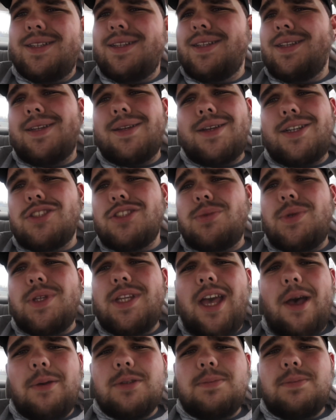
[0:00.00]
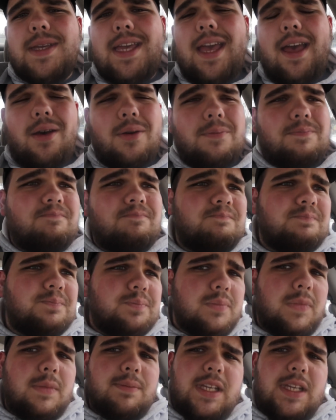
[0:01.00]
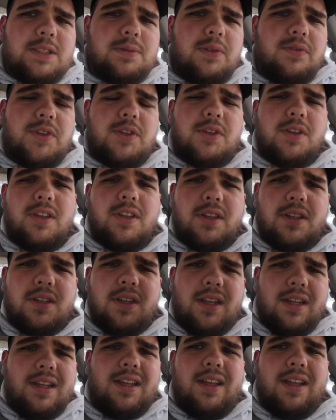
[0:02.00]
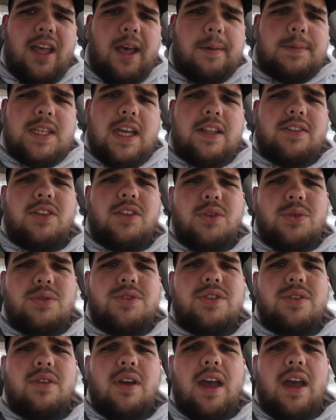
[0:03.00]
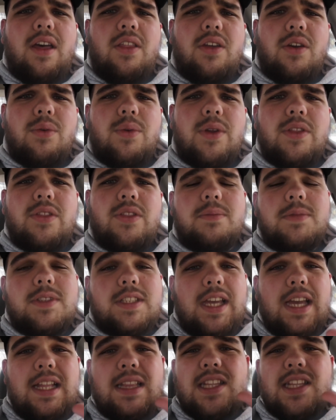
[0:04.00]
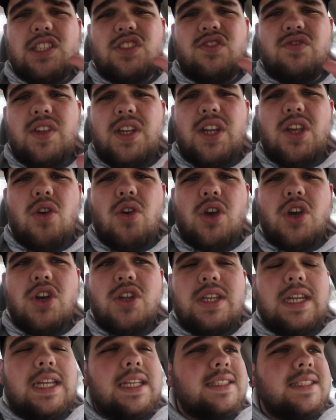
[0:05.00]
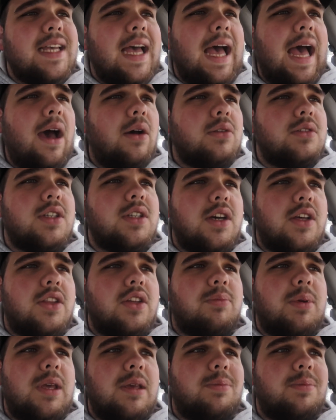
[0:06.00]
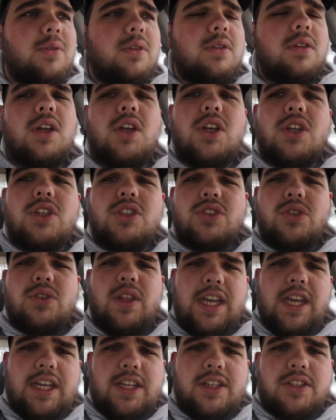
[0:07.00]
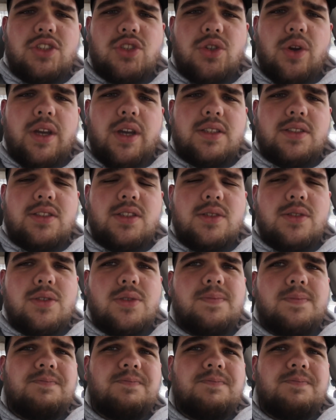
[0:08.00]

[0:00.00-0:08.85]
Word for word: because it really helps me out, makes me feel good, helps out the YouTube algorithm to get this video goodness out to other people so they can enjoy it too.